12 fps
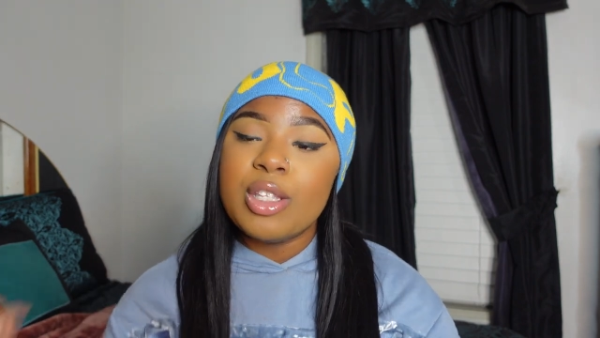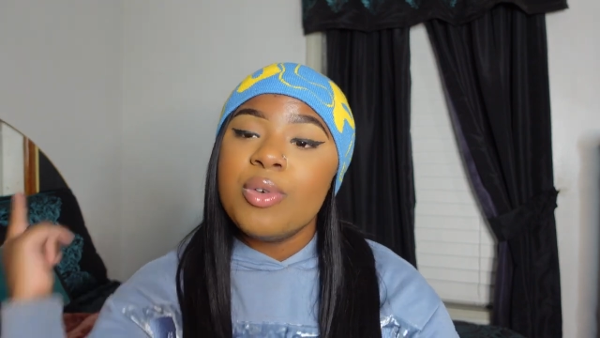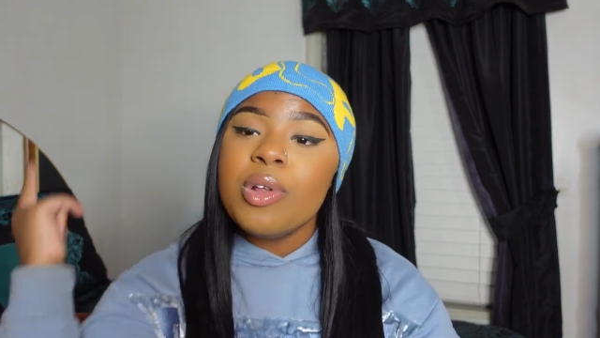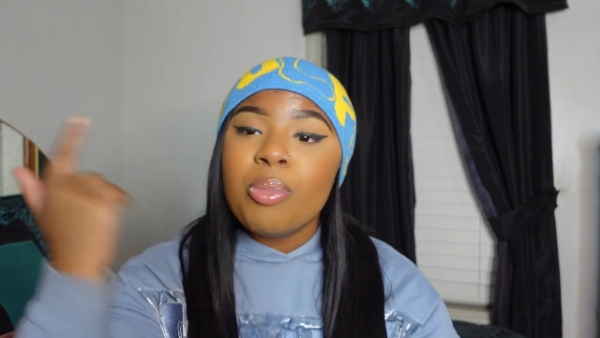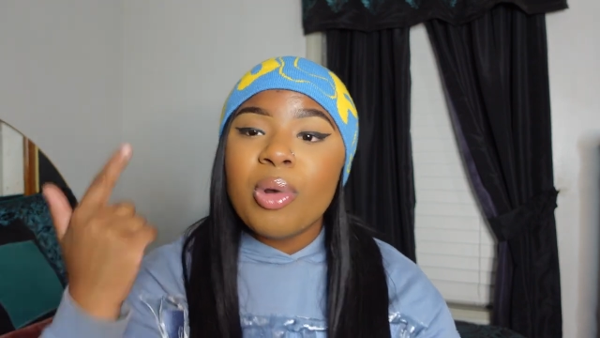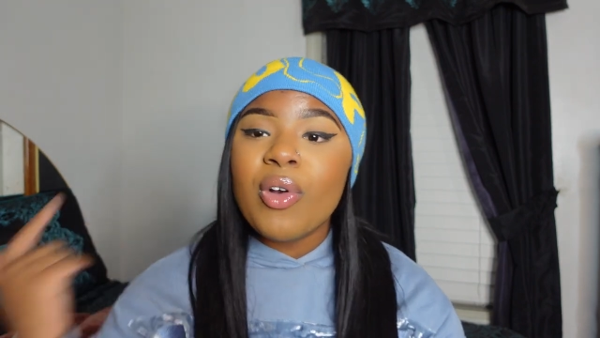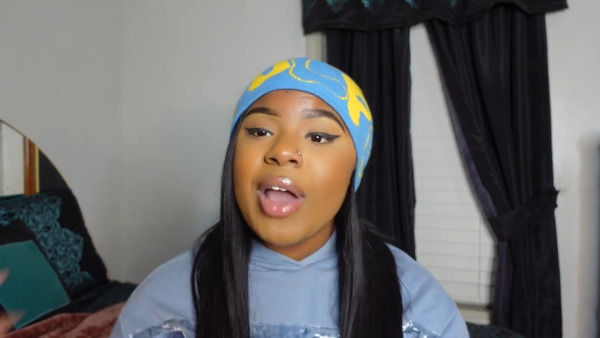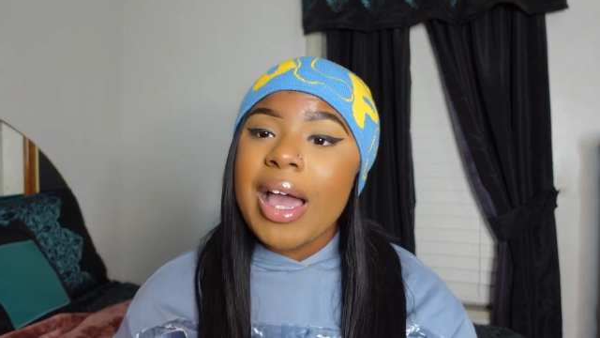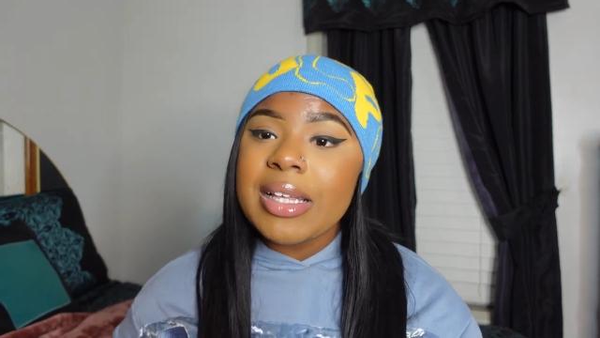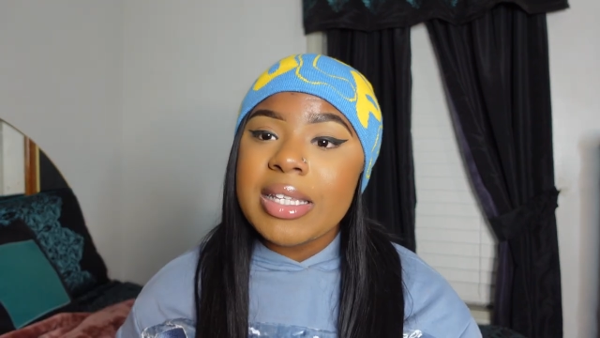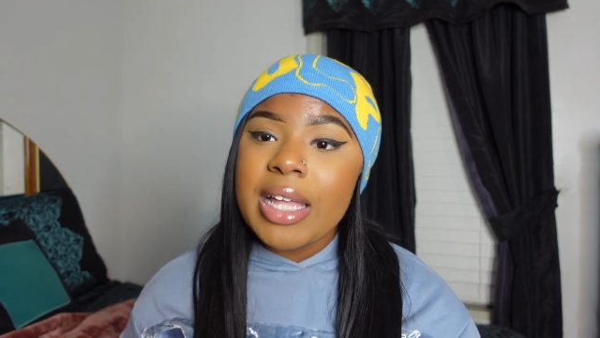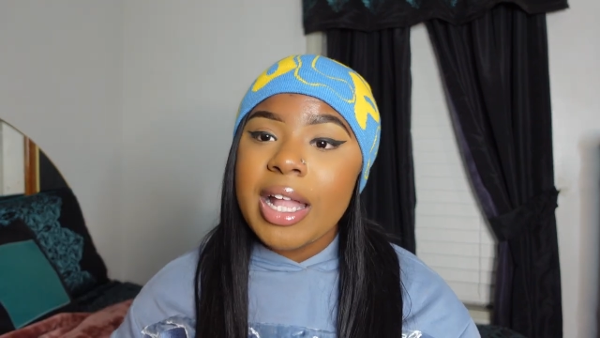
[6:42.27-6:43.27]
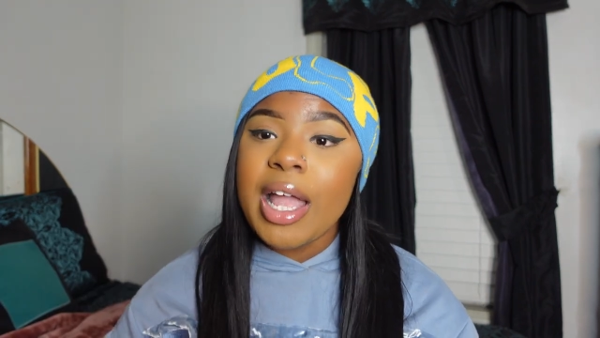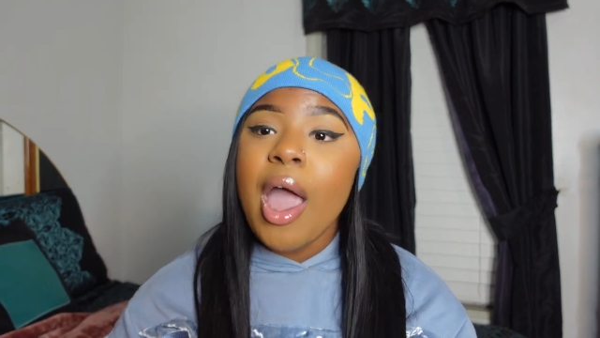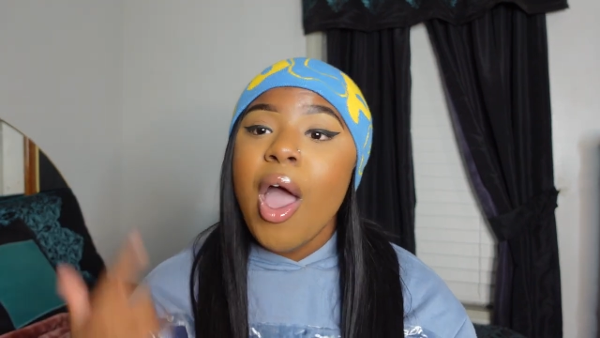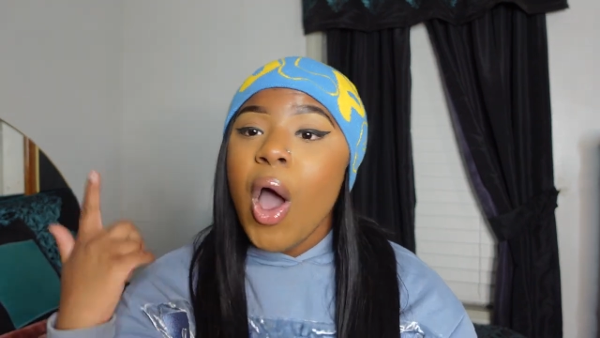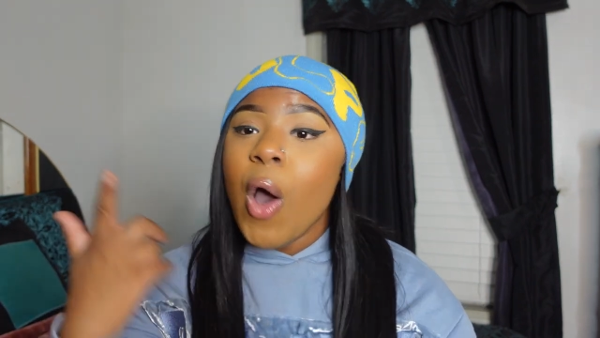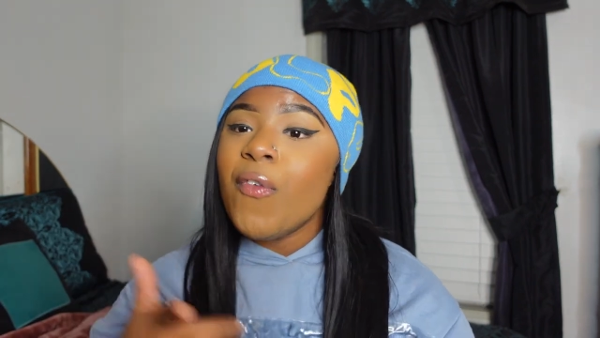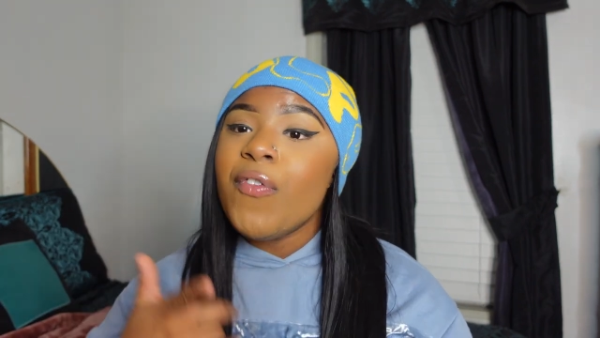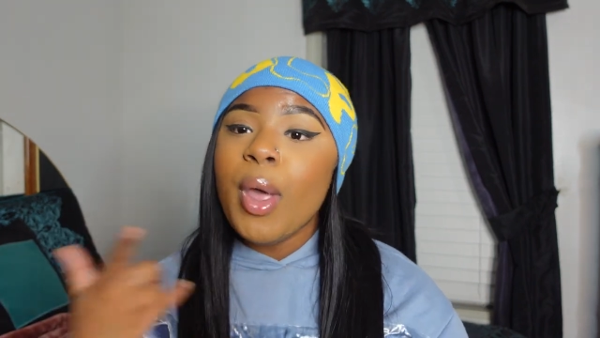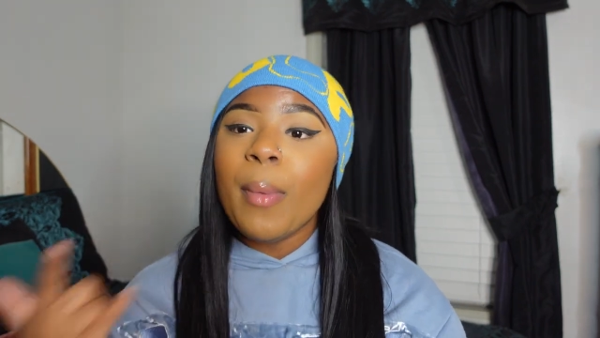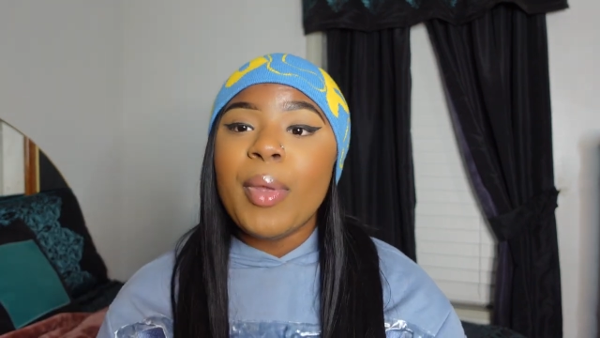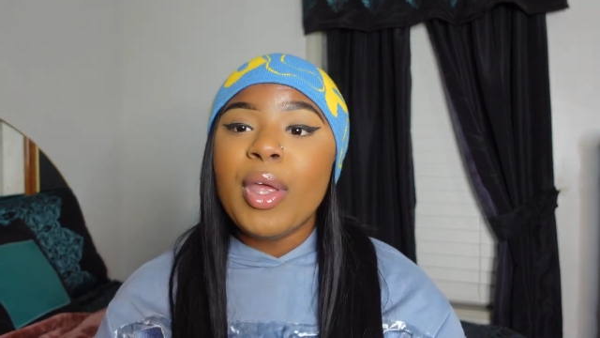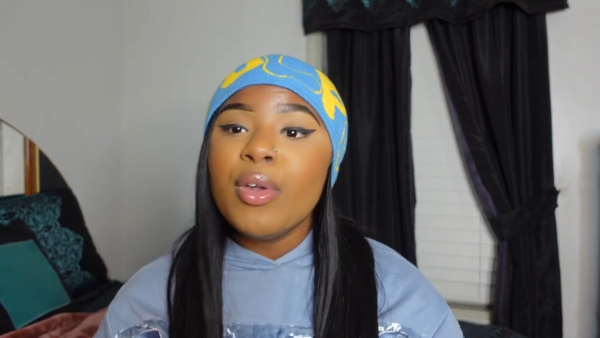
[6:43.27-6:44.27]
You done procrastinated on
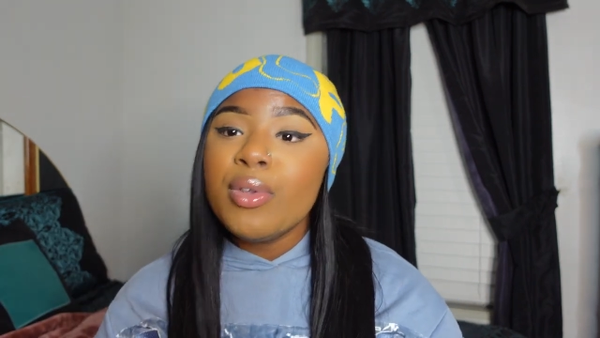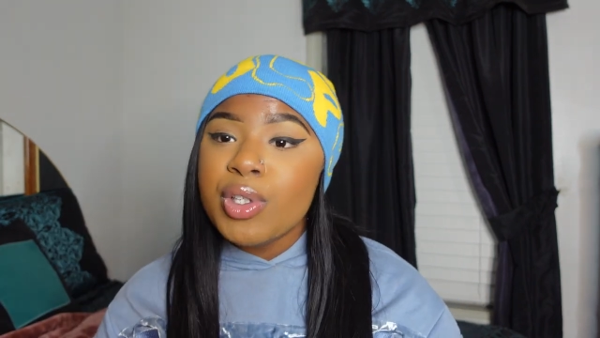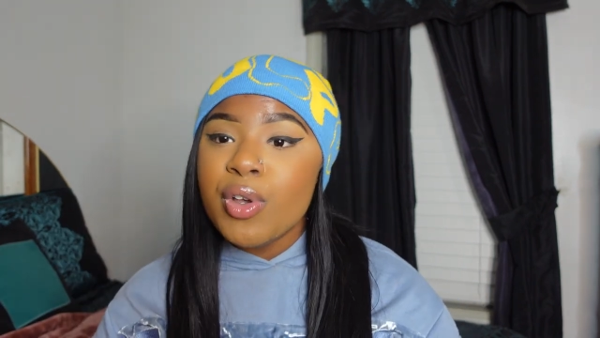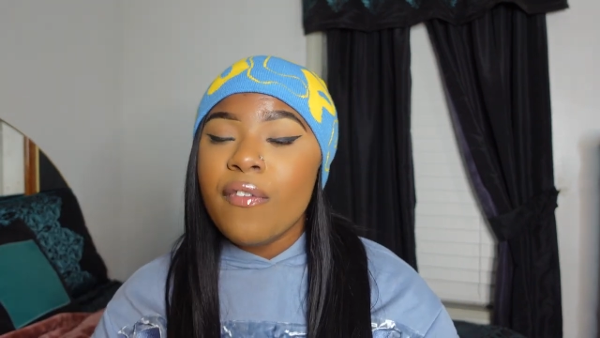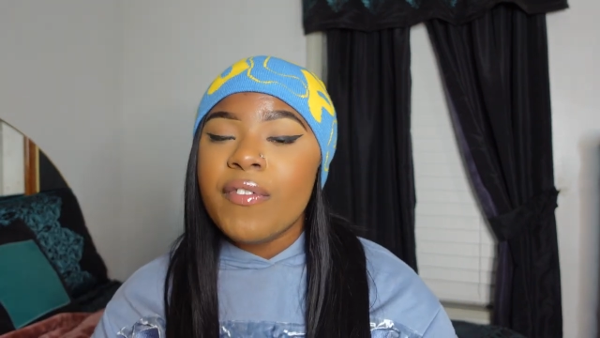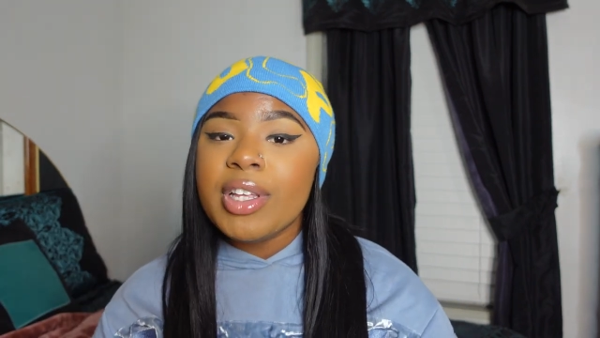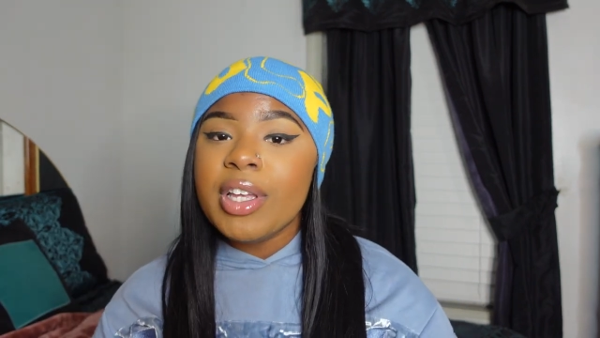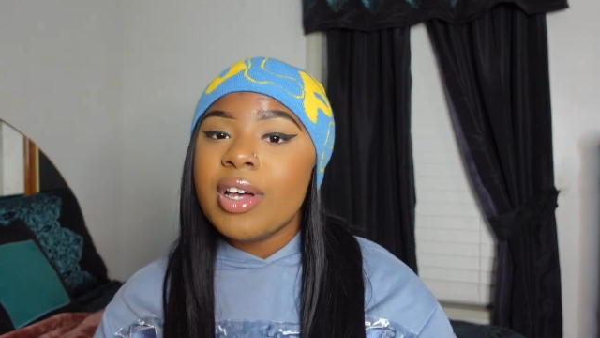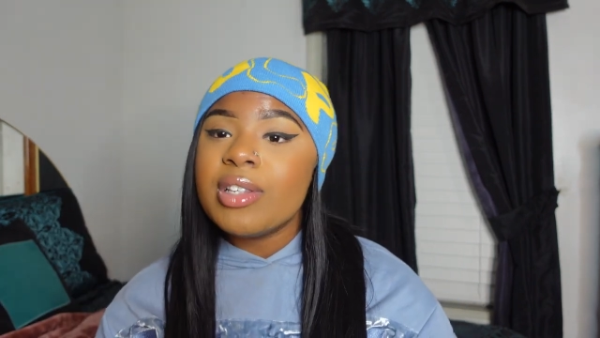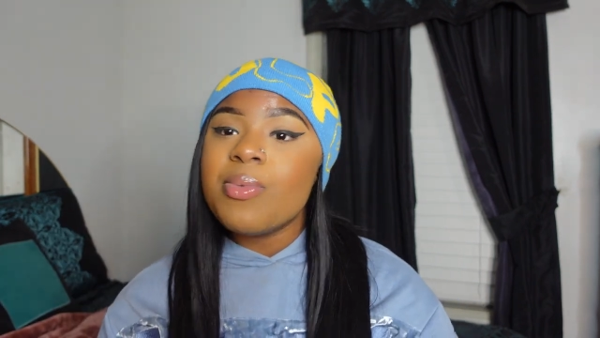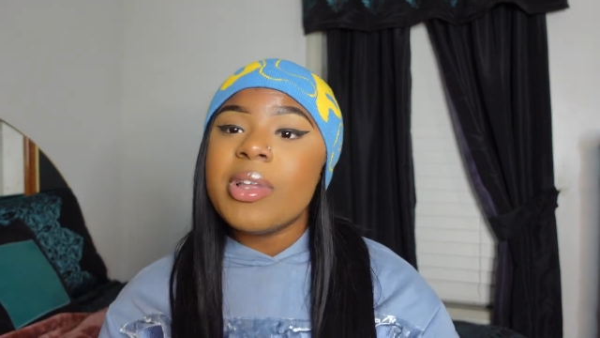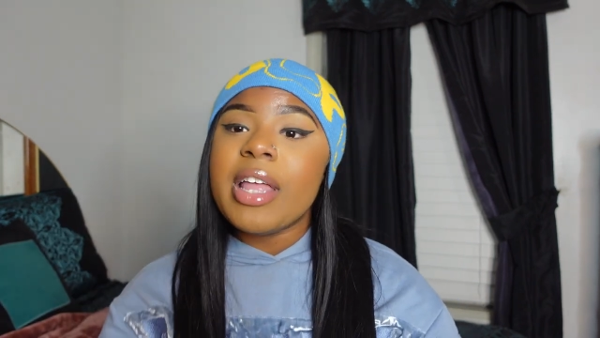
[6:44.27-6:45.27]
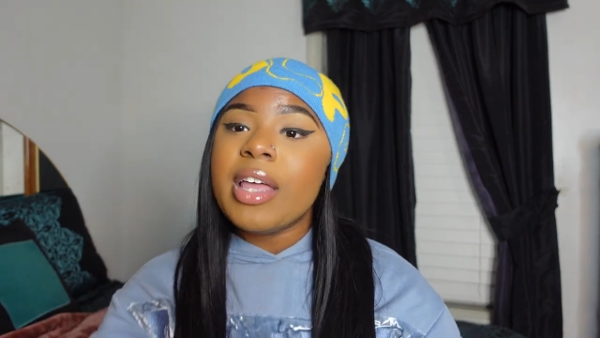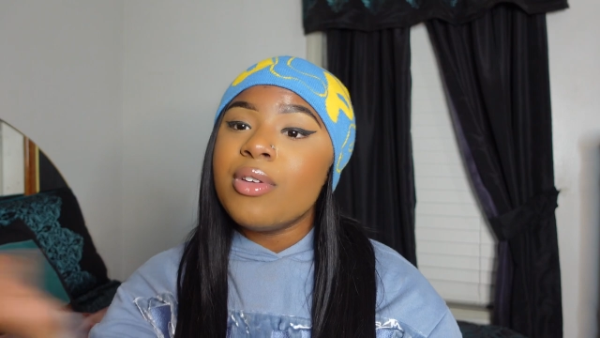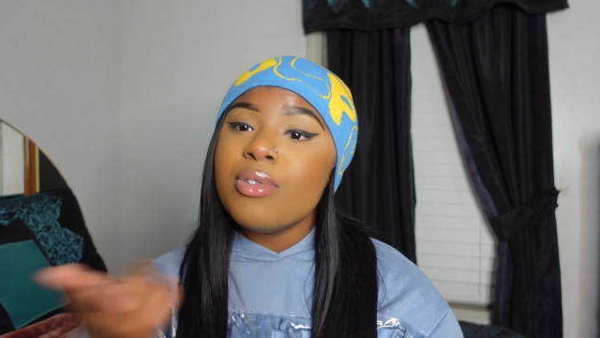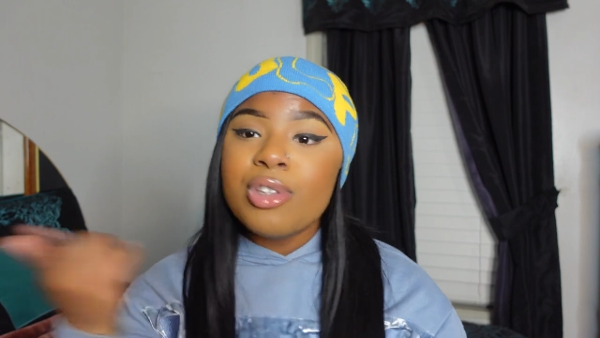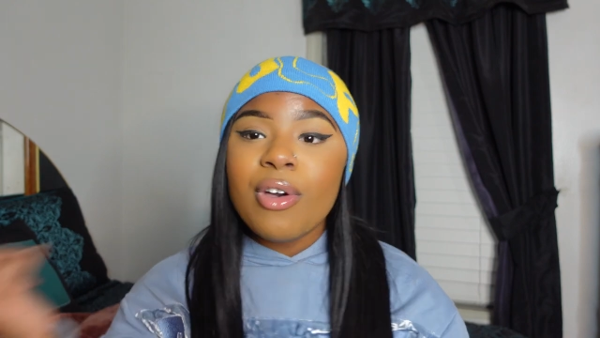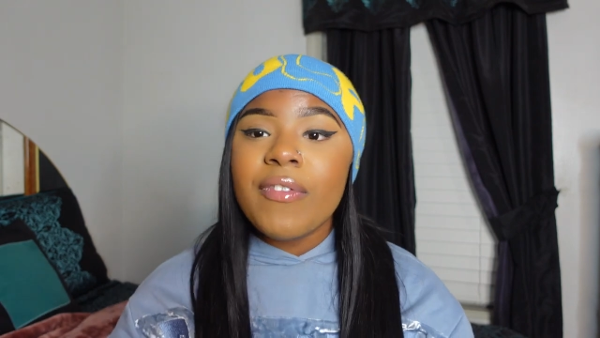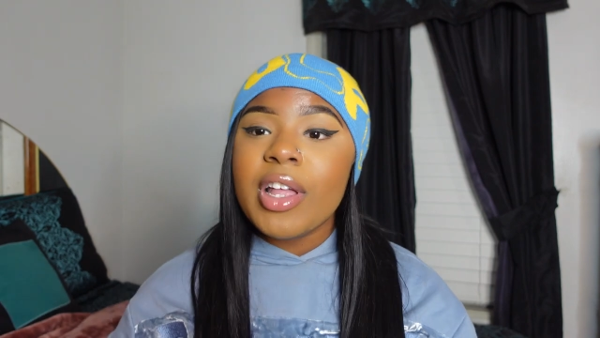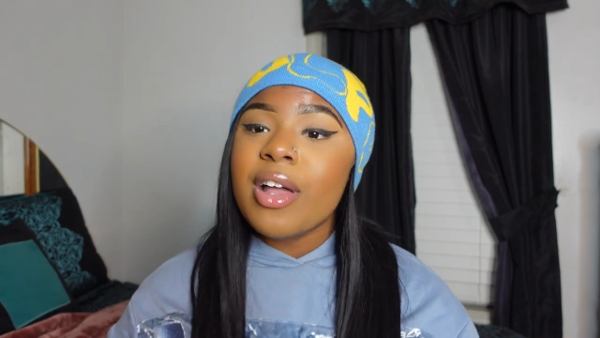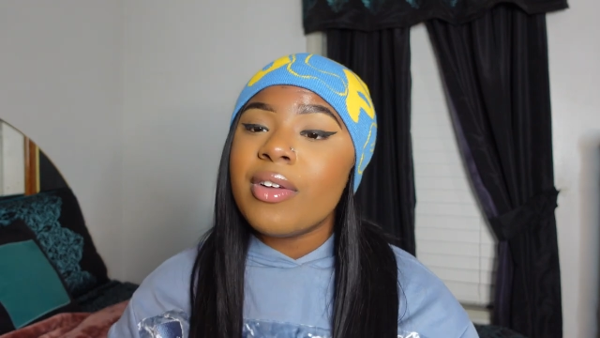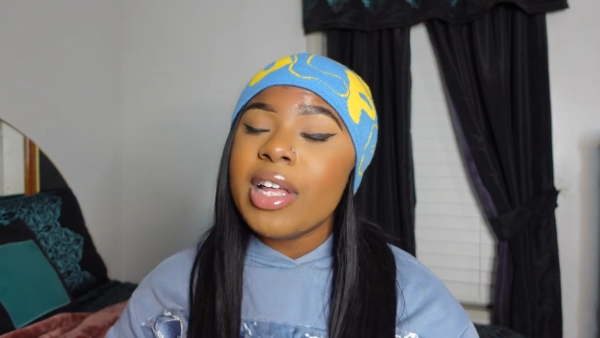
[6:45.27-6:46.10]
filming YouTube videos when that YouTube video